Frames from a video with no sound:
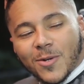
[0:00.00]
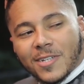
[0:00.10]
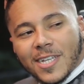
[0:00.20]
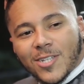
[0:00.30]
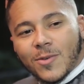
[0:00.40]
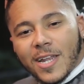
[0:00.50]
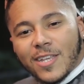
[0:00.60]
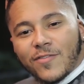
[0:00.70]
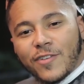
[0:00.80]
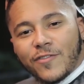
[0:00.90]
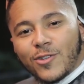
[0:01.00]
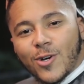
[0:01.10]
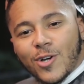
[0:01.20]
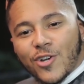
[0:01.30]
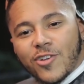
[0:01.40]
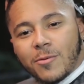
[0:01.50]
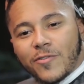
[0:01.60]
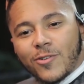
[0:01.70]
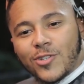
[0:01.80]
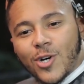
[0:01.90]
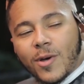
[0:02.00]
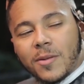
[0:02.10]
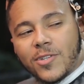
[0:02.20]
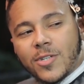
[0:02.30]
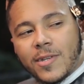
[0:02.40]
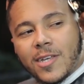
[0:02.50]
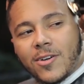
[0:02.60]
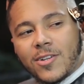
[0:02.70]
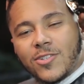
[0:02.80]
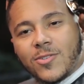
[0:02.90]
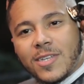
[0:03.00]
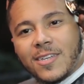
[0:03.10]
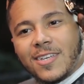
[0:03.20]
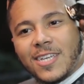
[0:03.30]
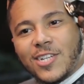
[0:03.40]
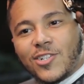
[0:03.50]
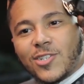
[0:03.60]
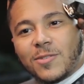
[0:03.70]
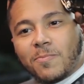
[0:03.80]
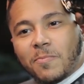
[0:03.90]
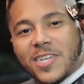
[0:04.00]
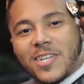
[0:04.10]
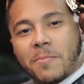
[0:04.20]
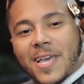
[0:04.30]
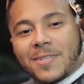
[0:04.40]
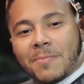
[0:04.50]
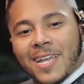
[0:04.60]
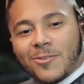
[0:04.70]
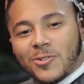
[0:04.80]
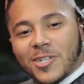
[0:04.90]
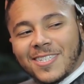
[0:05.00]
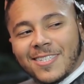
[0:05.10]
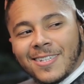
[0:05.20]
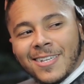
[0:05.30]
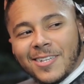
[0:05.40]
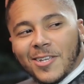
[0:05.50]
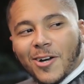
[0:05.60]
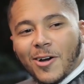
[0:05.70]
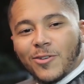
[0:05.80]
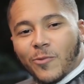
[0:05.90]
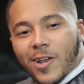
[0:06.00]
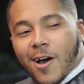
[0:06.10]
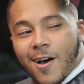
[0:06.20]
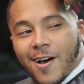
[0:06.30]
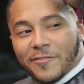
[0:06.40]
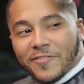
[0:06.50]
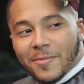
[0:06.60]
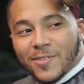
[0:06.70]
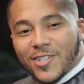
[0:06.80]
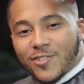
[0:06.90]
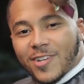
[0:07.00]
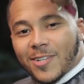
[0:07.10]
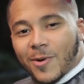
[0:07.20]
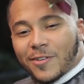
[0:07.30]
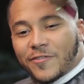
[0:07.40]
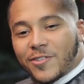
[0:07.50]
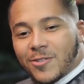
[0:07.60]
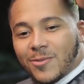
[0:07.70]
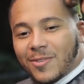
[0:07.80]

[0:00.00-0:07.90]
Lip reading: know what they're doing, and even if you don't agree with it or don't want them to do it, they're gonna do it. Just be the best man, or just, you know, win her heart, fam, if she's really the one for you.